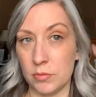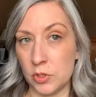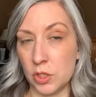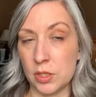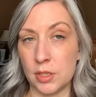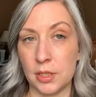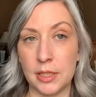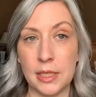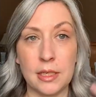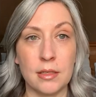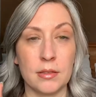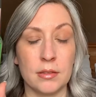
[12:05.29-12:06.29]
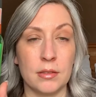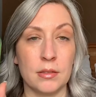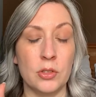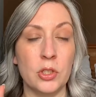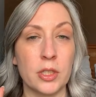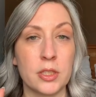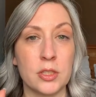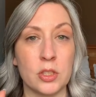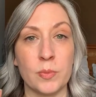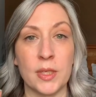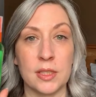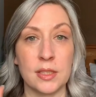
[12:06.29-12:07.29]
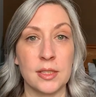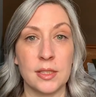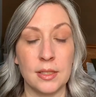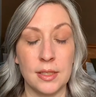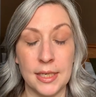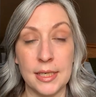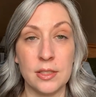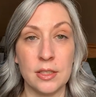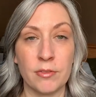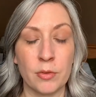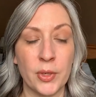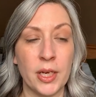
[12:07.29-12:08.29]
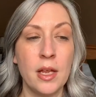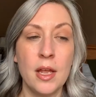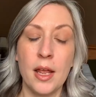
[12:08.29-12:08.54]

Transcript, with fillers: just sleek looks just because it's easy for me.